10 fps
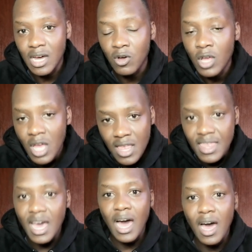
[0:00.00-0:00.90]
now
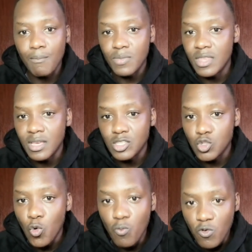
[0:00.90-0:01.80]
there's
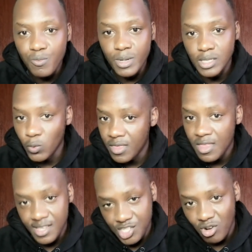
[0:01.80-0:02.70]
no movement
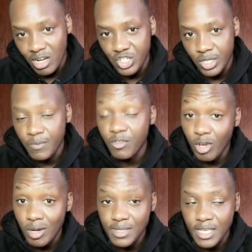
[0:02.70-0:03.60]
within the structure, if you
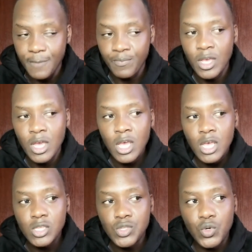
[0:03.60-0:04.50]
know what I'm saying.
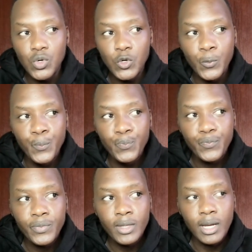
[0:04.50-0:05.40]
So,
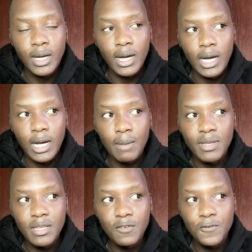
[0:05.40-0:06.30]

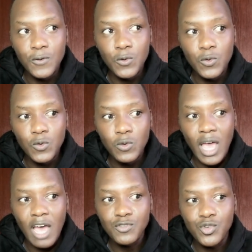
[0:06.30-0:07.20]
if you
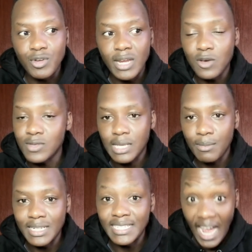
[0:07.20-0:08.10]
have to rely on
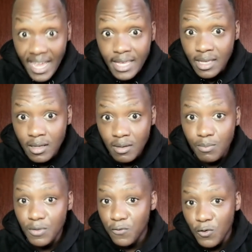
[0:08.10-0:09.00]
someone dying
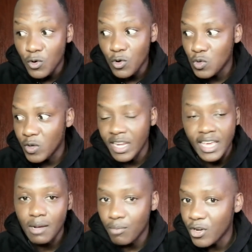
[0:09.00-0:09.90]
before you can
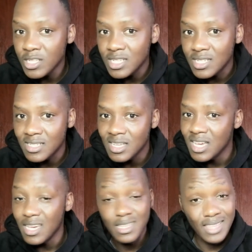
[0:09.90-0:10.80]
get appointed,
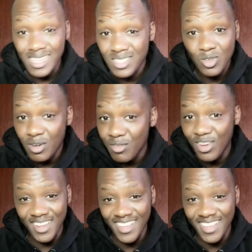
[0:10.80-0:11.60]
that's not a